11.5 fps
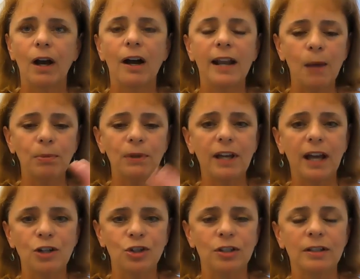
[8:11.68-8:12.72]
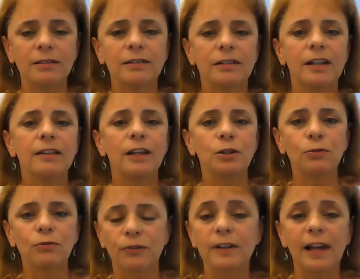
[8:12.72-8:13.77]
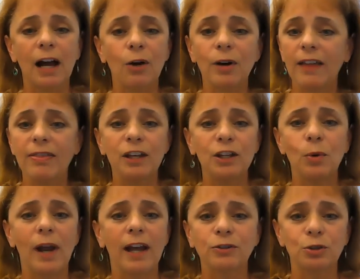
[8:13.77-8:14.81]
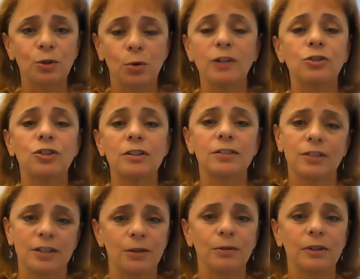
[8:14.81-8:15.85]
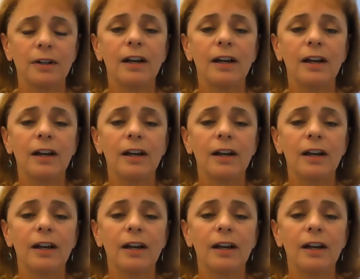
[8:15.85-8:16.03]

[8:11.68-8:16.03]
an application that you fill out and that you answer questions to.